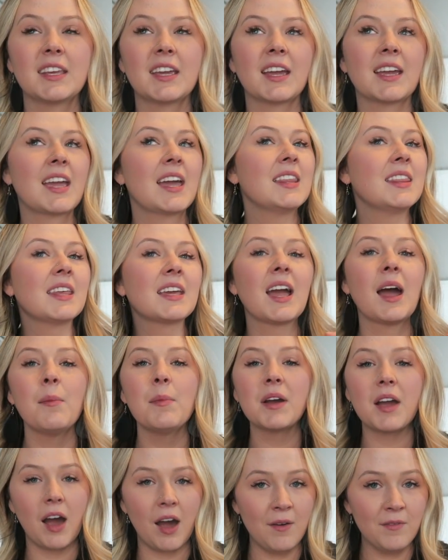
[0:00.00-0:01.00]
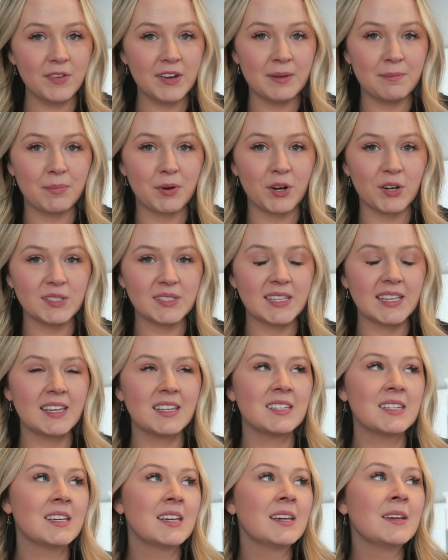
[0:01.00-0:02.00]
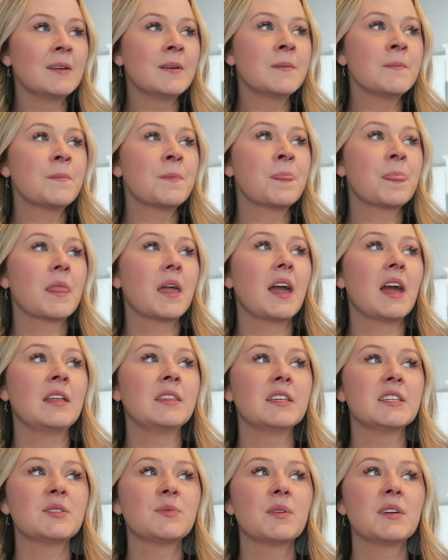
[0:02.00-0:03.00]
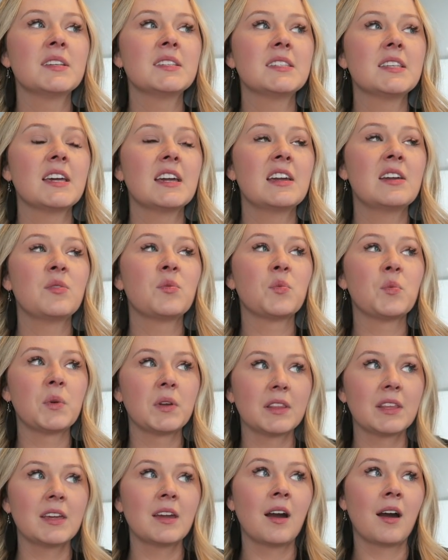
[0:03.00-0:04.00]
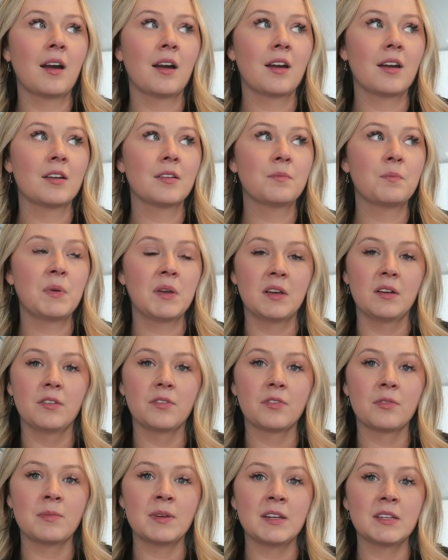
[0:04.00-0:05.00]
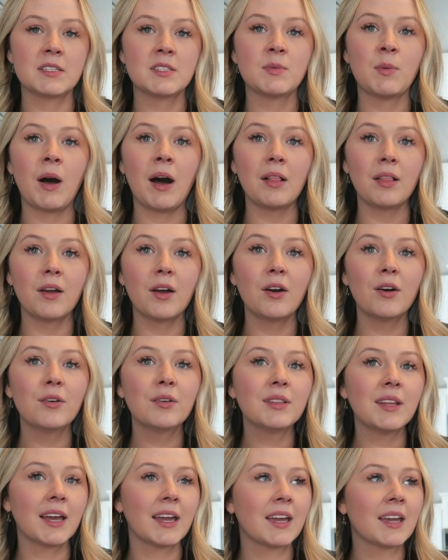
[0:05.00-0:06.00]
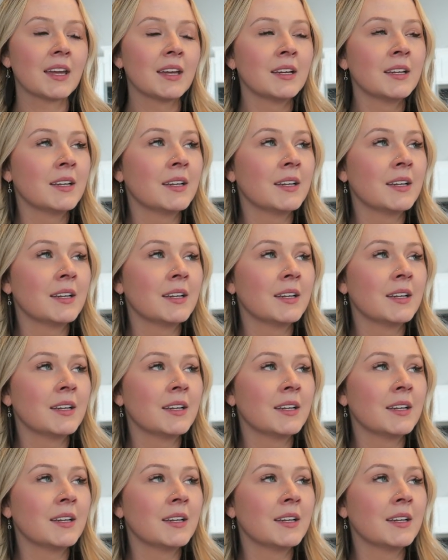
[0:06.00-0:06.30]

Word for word: Like again, like I'm a confident person, and this was a really hard pill for me to swallow. Like